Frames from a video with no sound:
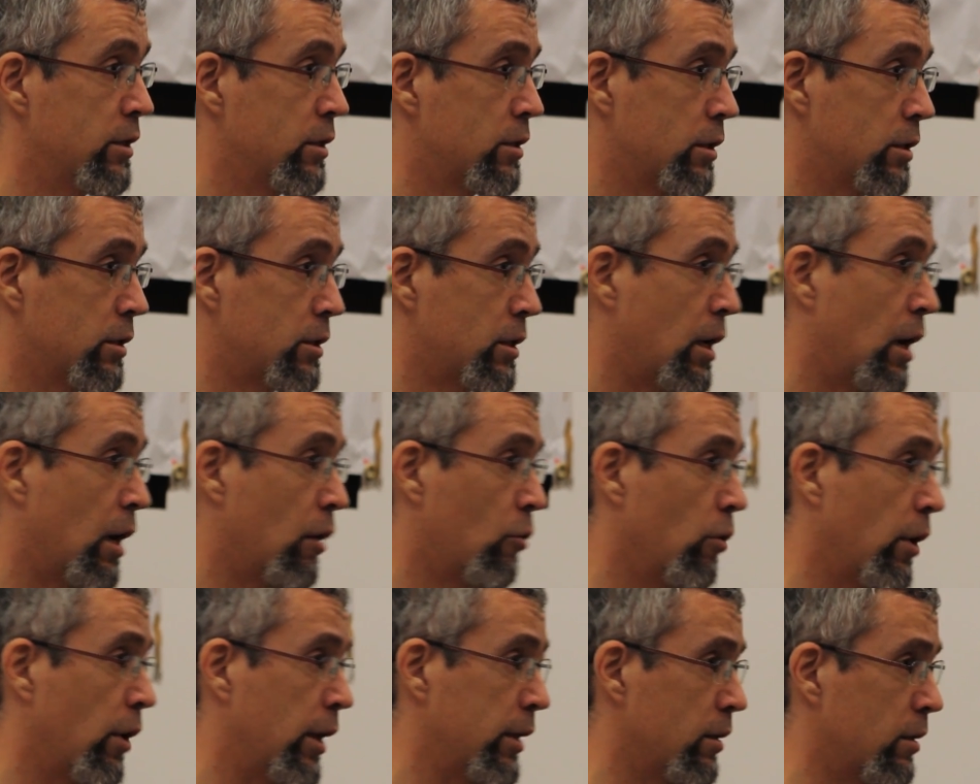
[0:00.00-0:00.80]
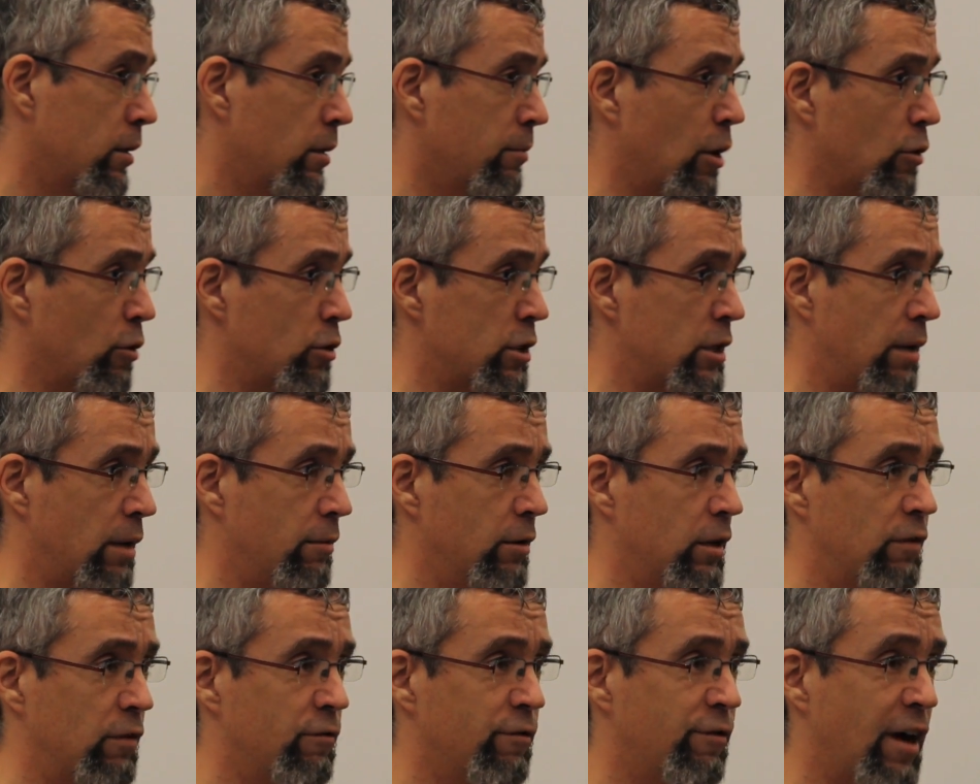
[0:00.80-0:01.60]
There's calculated about
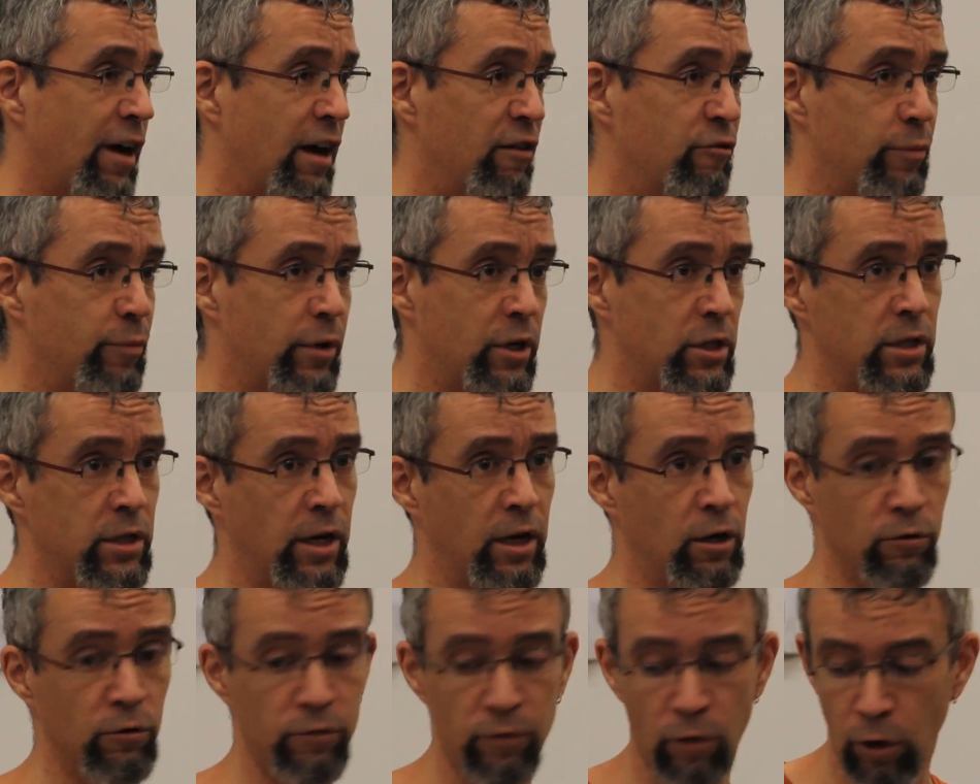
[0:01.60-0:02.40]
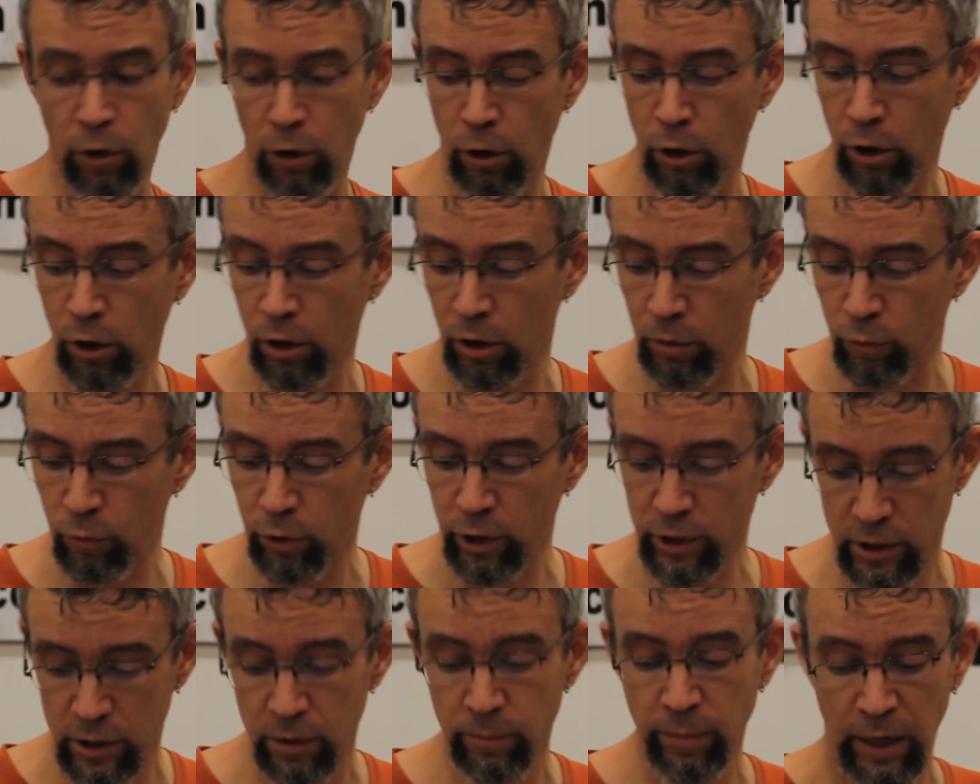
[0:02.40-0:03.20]
75% of all local
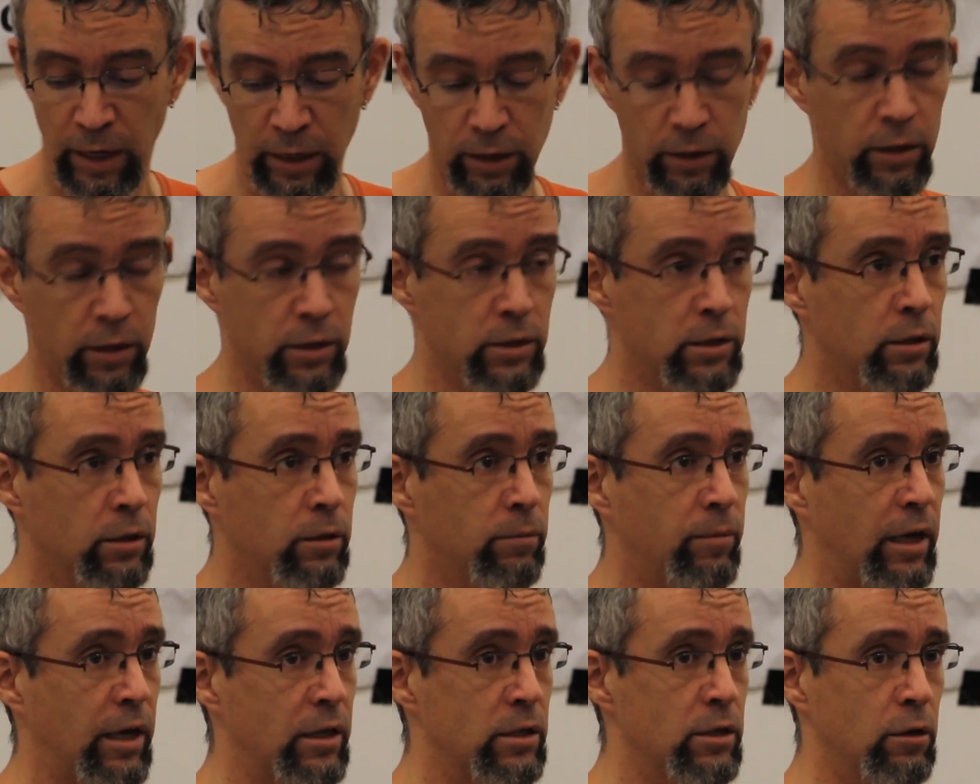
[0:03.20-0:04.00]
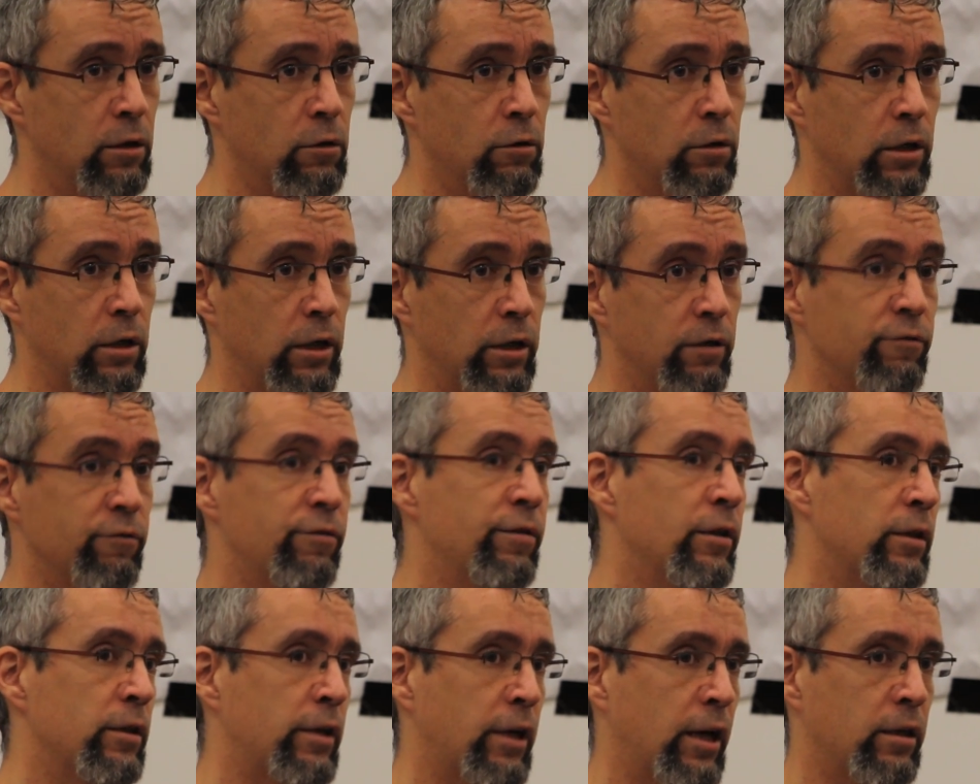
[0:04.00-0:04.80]
municipalities in Mexico are
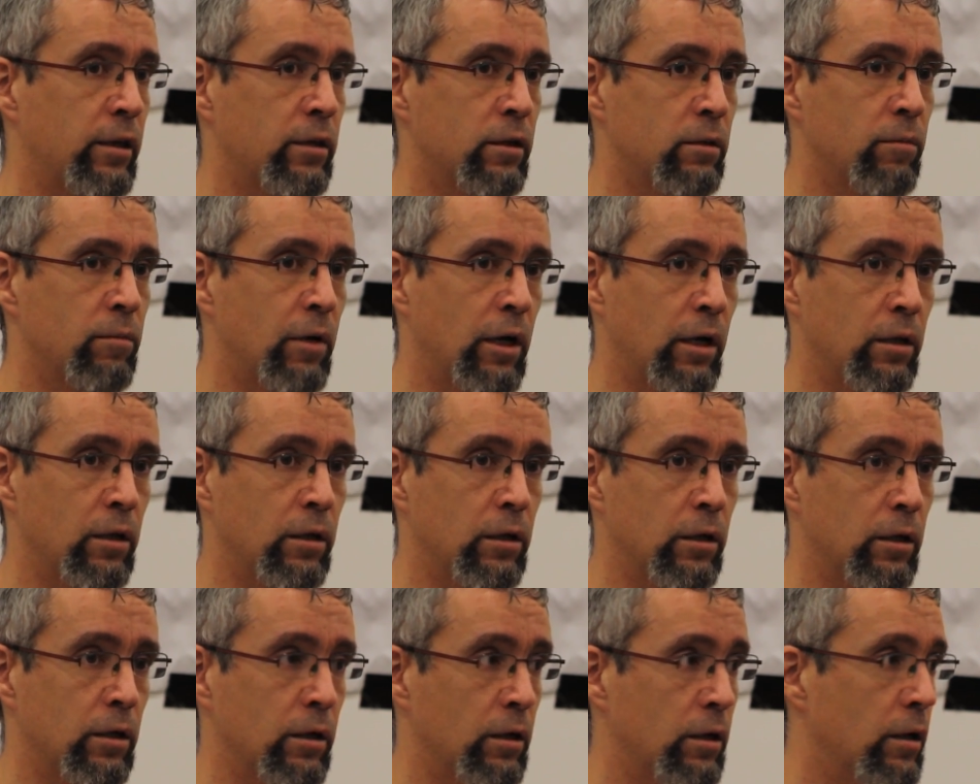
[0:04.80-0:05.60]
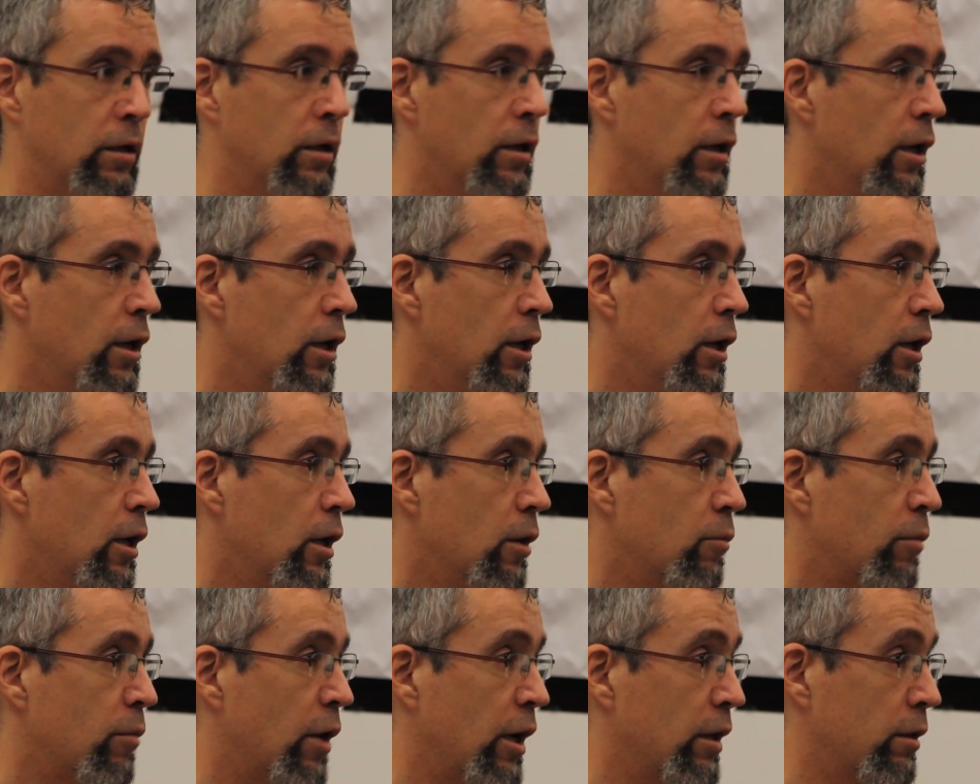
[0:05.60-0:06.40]
infiltrated by
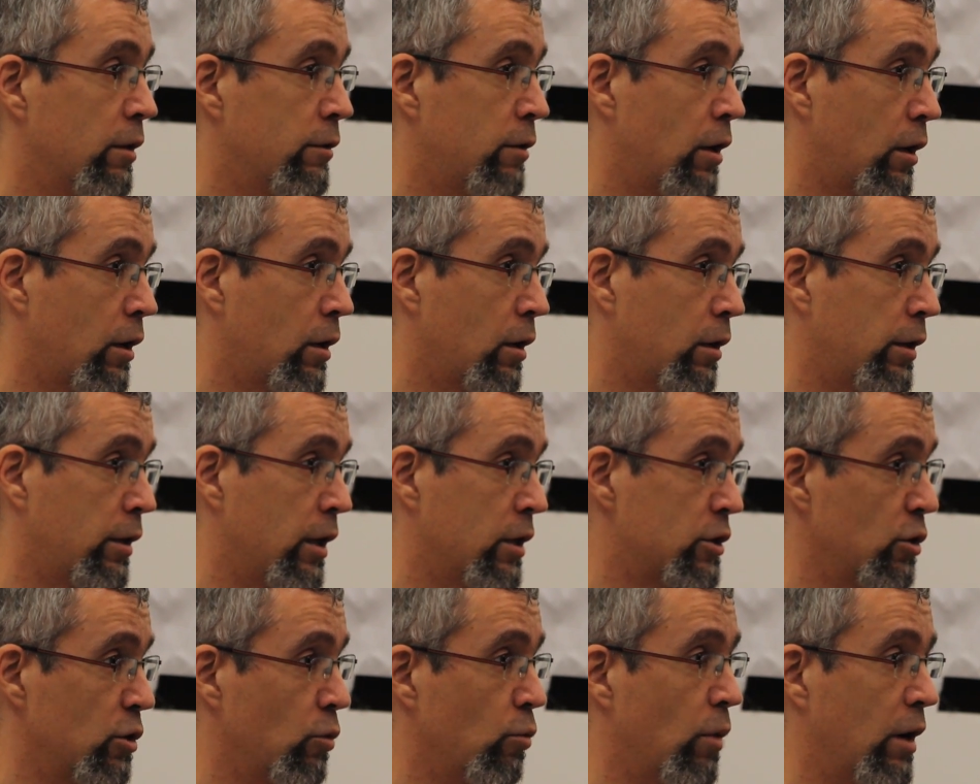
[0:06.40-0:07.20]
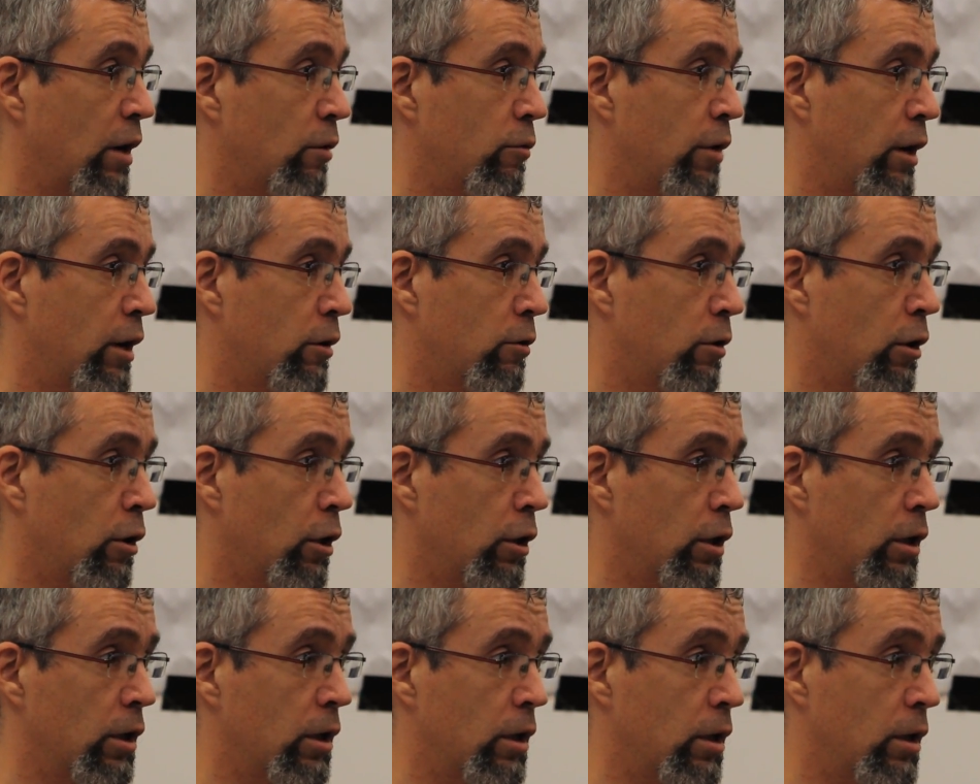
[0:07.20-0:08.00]
the drug cartels in one way or
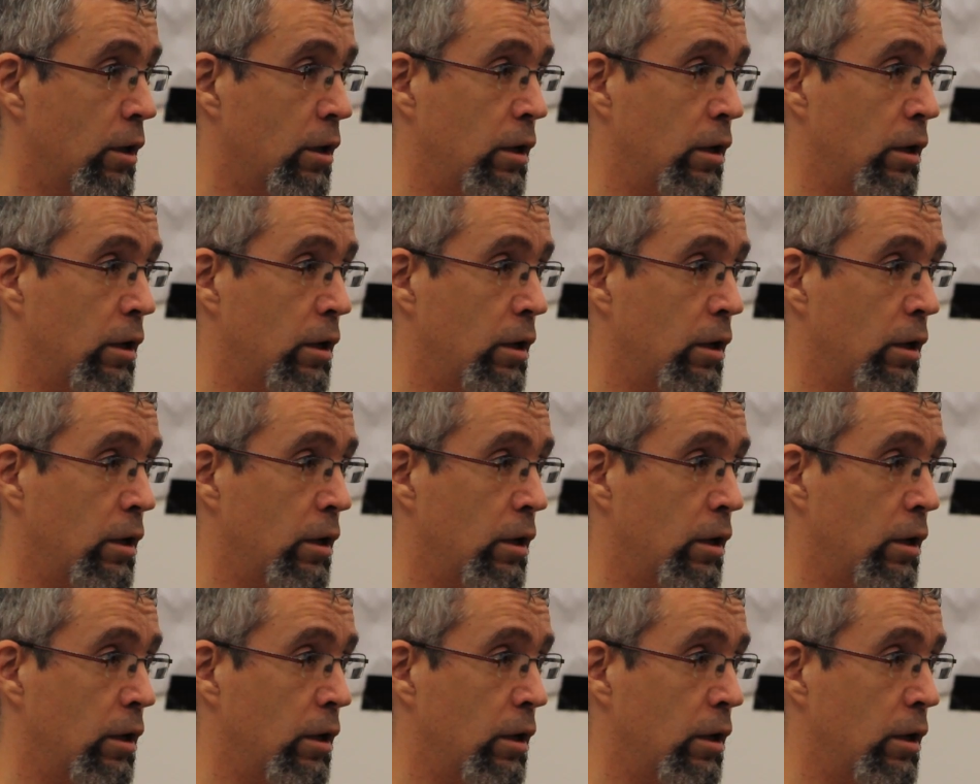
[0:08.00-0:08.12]
another.